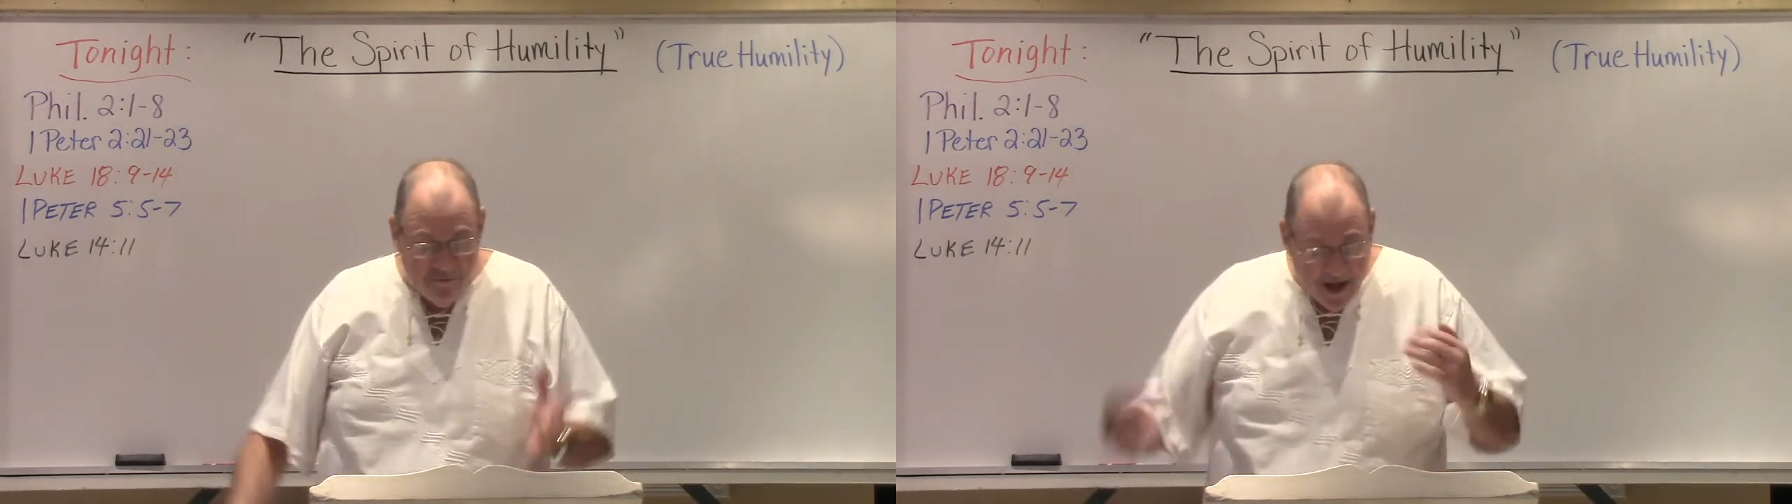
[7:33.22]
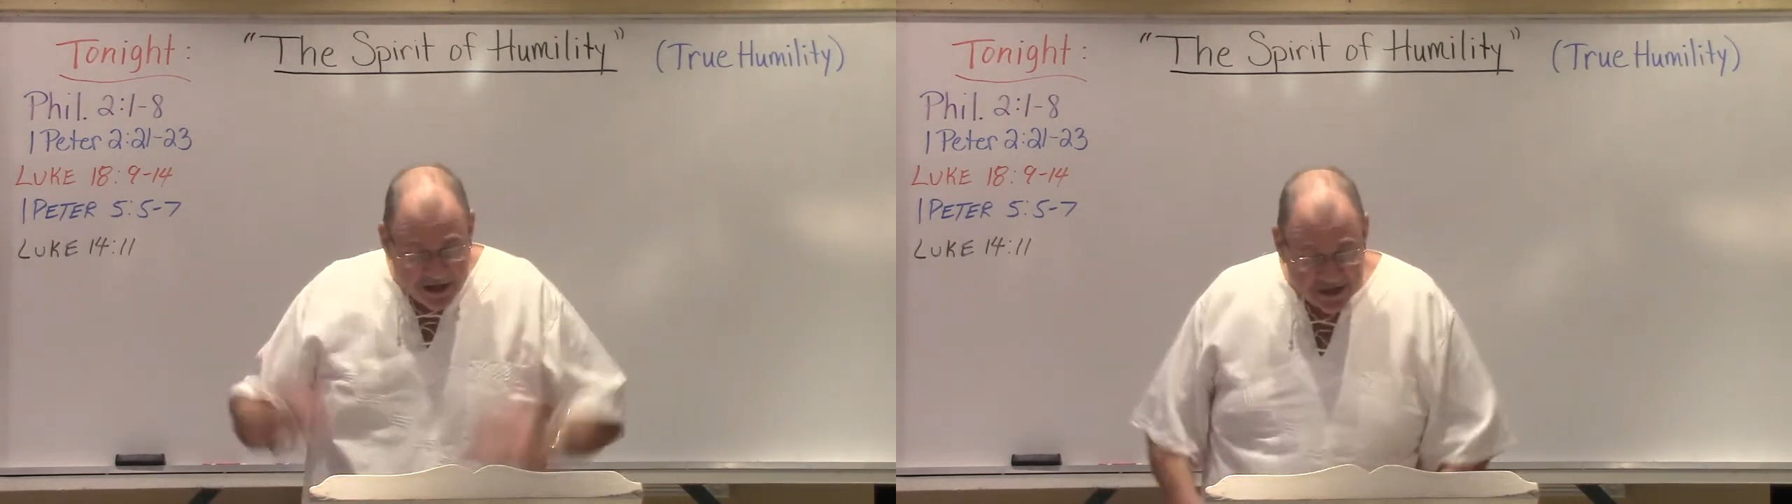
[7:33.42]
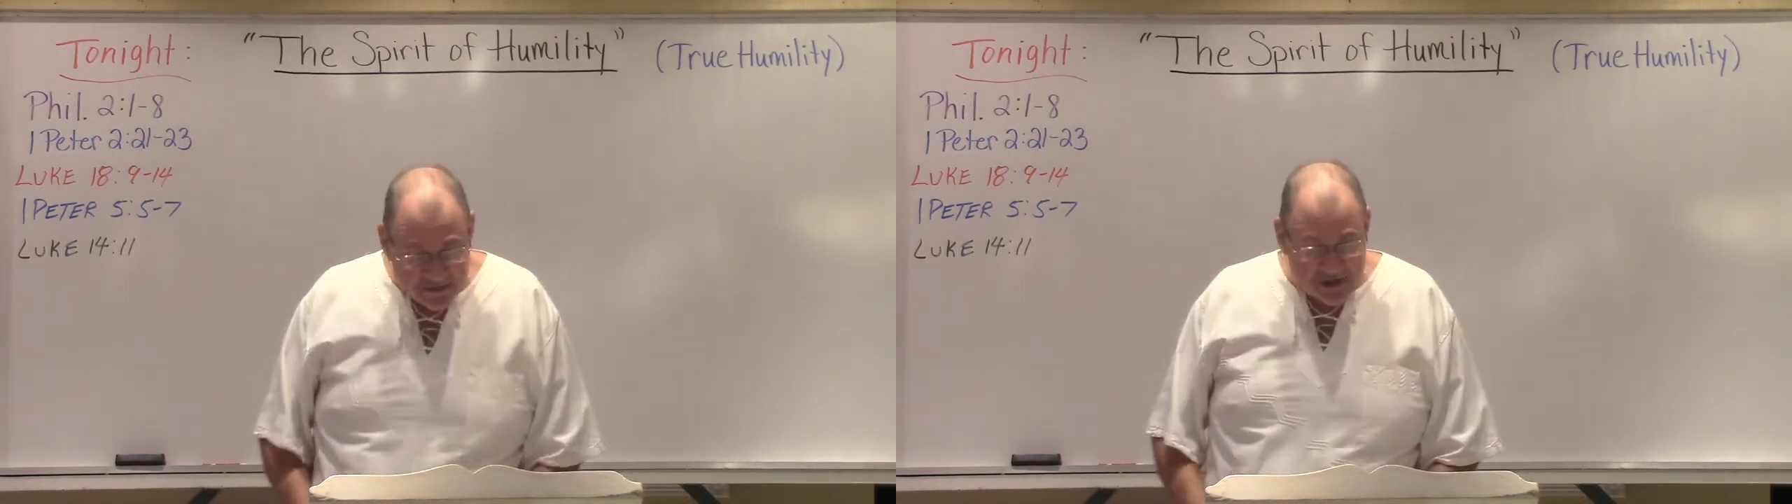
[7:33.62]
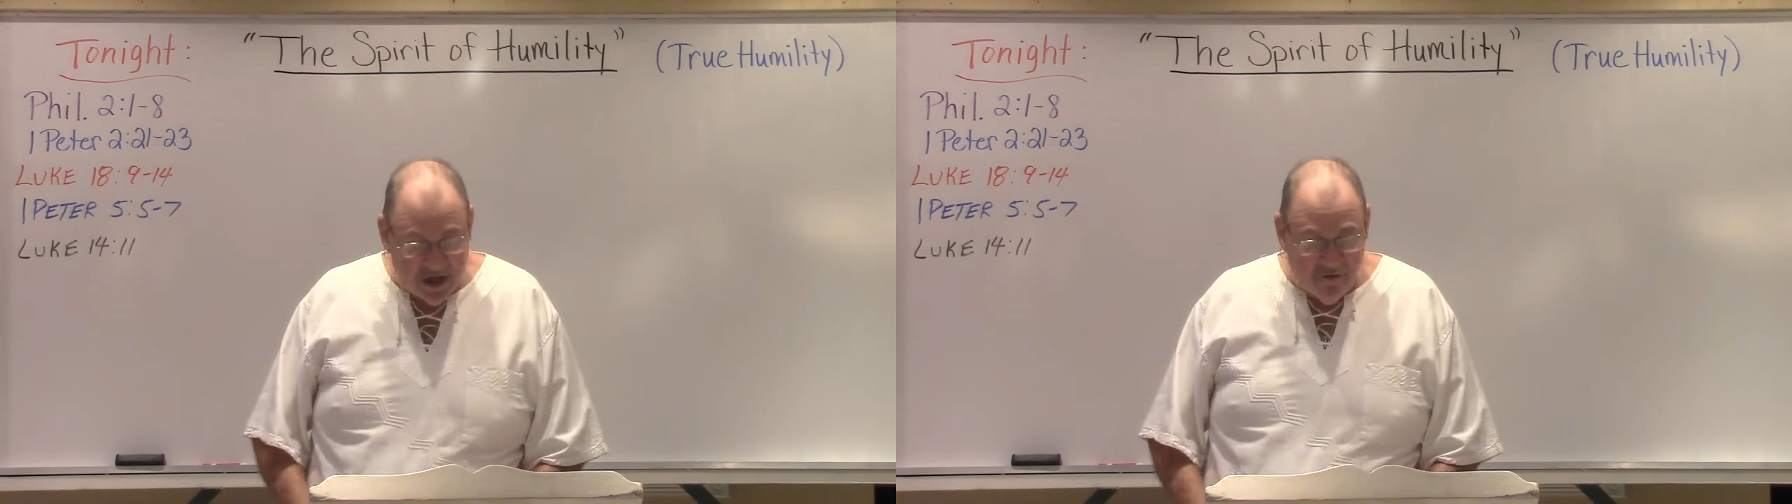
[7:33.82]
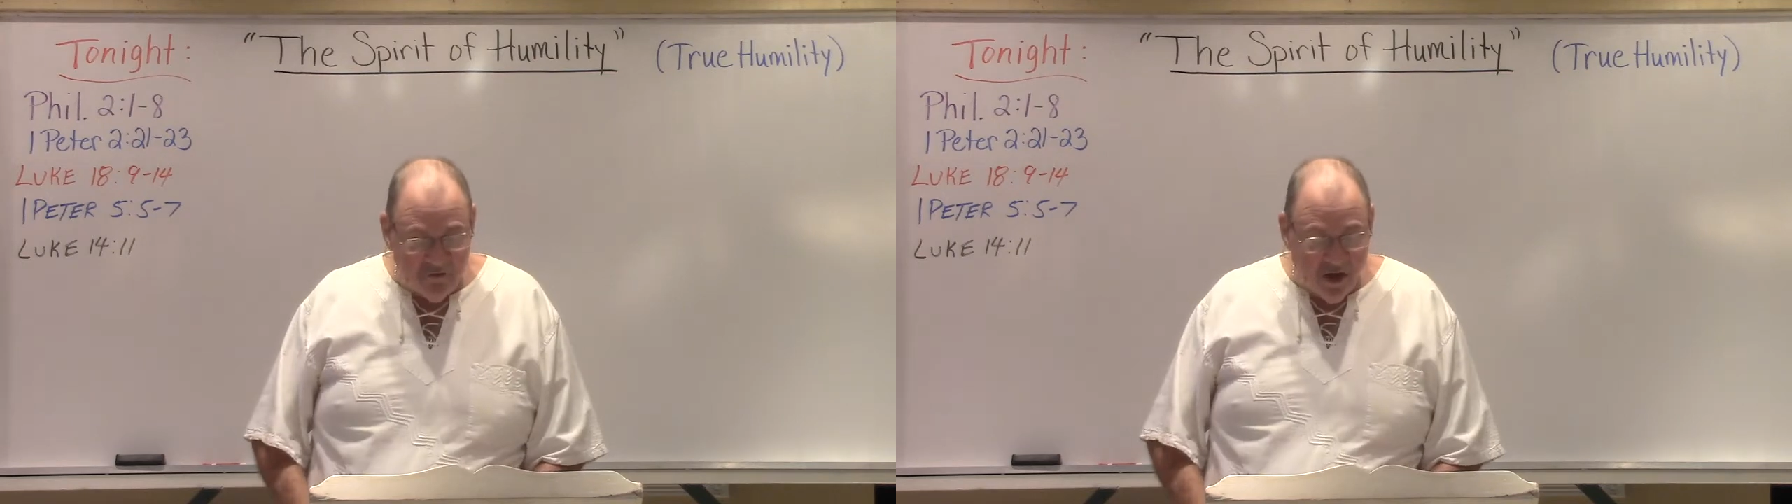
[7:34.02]
makes
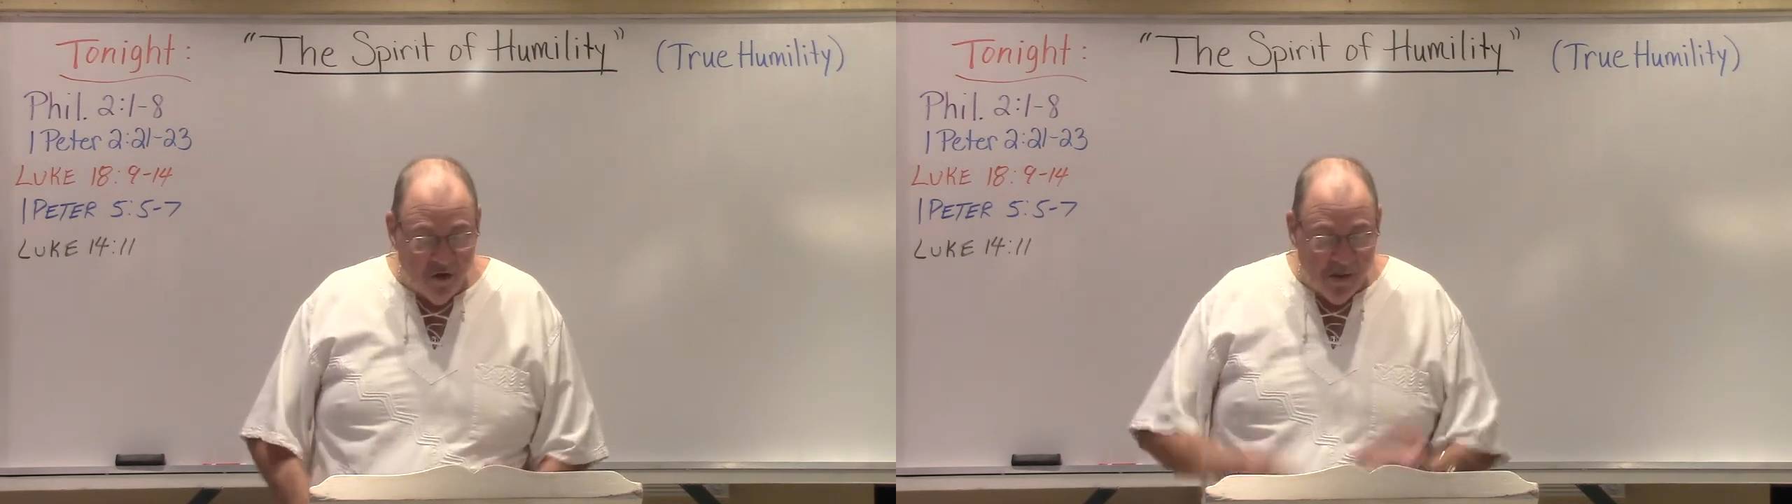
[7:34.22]
himself low,